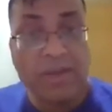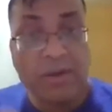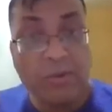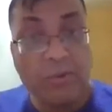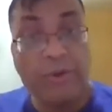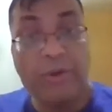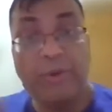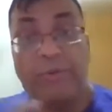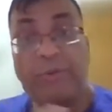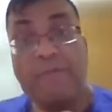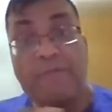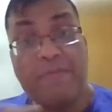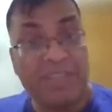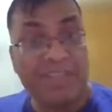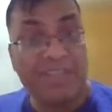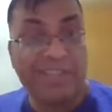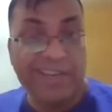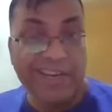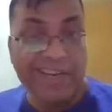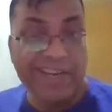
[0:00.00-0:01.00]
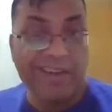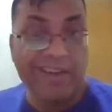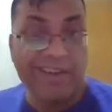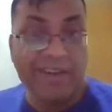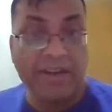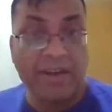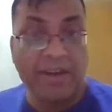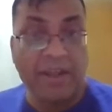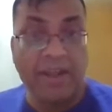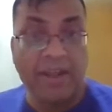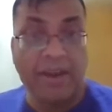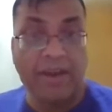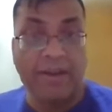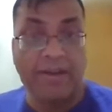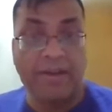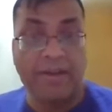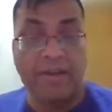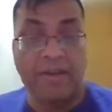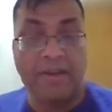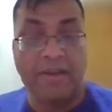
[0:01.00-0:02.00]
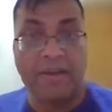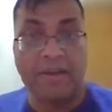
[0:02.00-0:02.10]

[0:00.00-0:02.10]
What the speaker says: are going to be much cleaner and